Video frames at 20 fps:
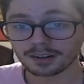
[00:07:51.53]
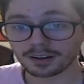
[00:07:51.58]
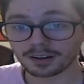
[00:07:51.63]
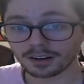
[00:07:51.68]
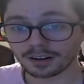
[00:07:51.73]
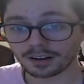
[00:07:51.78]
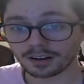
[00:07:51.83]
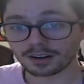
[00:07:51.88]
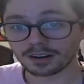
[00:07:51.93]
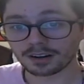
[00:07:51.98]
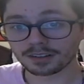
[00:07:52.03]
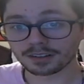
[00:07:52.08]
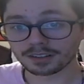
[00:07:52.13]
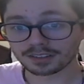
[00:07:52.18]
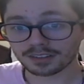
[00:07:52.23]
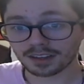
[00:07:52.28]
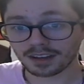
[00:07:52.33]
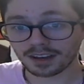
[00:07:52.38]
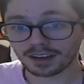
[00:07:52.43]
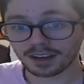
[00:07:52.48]
on the
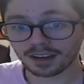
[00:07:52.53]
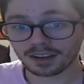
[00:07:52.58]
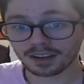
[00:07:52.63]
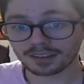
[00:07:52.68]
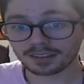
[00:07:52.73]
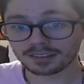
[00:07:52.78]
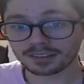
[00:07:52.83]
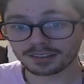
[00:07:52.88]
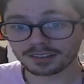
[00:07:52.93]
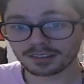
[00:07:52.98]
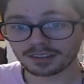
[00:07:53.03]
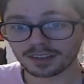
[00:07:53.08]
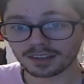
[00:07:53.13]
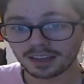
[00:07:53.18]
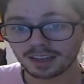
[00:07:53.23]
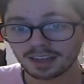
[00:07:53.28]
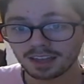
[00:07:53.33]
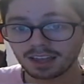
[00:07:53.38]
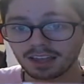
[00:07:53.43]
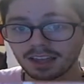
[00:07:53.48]
sides,
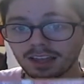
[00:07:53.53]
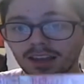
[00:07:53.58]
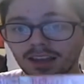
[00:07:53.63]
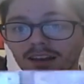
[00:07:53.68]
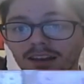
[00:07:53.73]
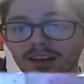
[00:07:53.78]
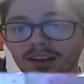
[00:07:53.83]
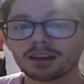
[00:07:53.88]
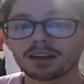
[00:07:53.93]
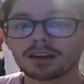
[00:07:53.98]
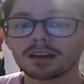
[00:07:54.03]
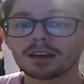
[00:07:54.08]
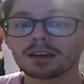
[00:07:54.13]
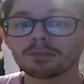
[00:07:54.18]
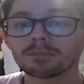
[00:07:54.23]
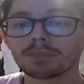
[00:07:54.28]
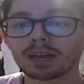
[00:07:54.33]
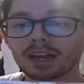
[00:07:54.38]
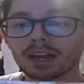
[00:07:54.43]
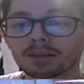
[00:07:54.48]
and
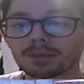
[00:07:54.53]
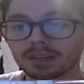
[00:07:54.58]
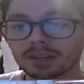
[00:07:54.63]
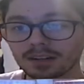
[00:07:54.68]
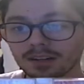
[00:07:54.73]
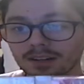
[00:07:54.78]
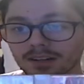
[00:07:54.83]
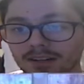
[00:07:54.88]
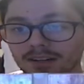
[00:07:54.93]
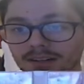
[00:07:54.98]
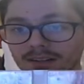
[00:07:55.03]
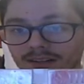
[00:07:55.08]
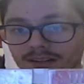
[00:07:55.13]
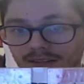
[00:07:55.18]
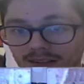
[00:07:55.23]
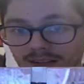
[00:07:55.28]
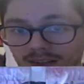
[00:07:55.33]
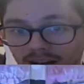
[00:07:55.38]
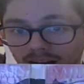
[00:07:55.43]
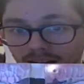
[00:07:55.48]
bam, here is
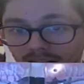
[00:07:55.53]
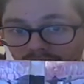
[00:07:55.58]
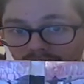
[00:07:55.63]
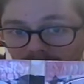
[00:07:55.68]
the